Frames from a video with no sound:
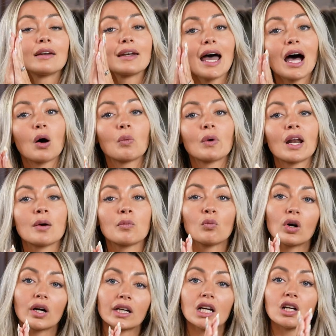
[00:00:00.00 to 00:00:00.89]
Now, when
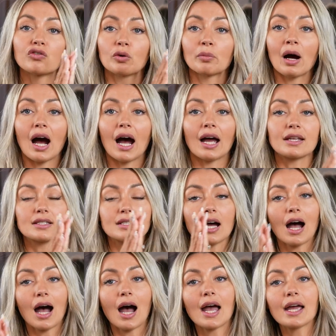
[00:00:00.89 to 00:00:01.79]
I'm working from eye
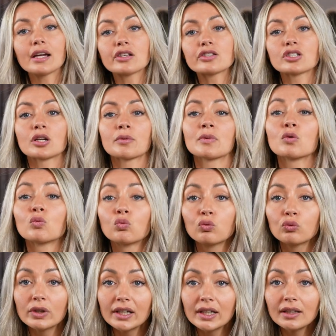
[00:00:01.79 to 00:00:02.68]
to eye, it's gonna be
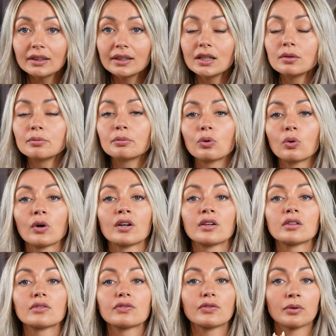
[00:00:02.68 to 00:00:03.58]
really
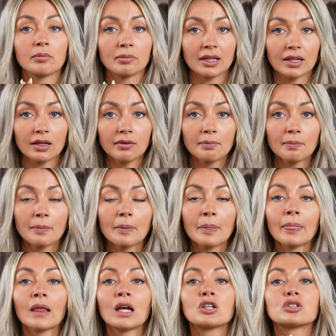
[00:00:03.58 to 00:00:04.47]
important for me
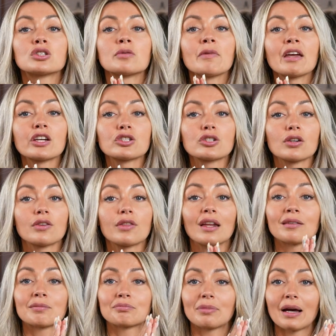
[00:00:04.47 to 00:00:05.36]
to make sure
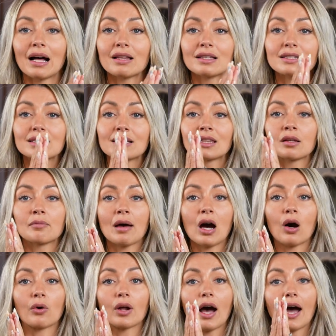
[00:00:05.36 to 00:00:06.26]
that I'm balancing them
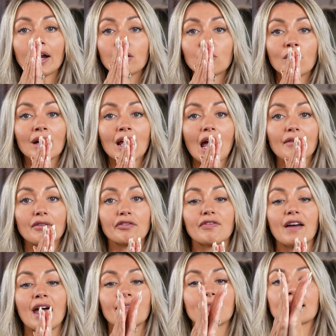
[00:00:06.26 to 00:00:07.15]
out. I don't wanna have
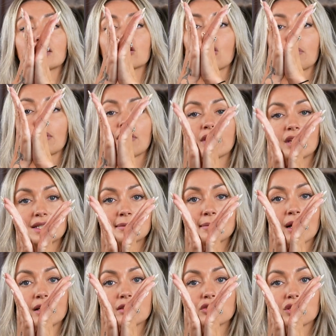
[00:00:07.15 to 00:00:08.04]
a fan that's open this
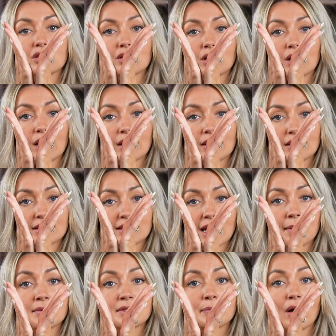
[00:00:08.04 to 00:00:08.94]
much in the
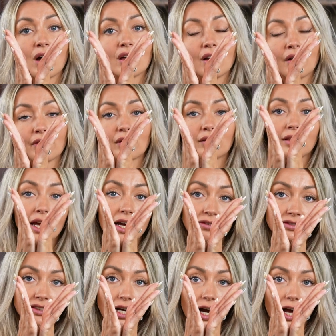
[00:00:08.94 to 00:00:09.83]
same spot on the
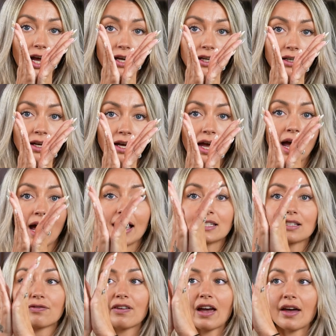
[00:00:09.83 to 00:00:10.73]
left eye
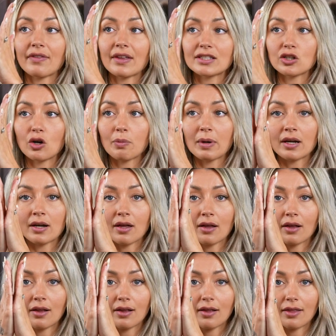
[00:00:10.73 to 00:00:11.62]
as a fan that's open
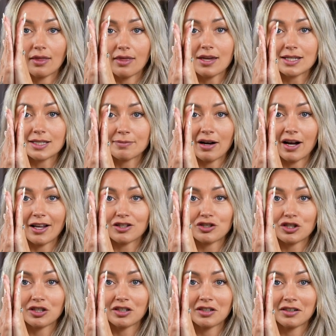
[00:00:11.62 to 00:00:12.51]
this
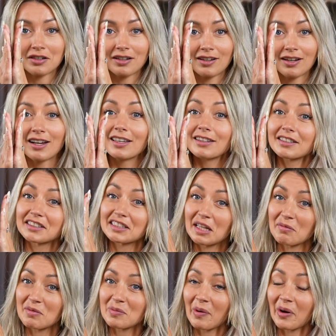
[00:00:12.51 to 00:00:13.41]
much in the
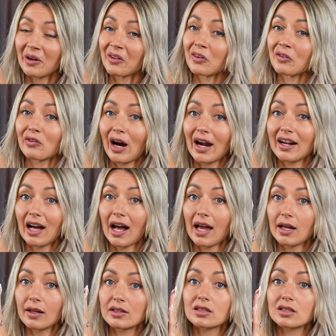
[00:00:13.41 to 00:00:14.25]
same spot on the right eye.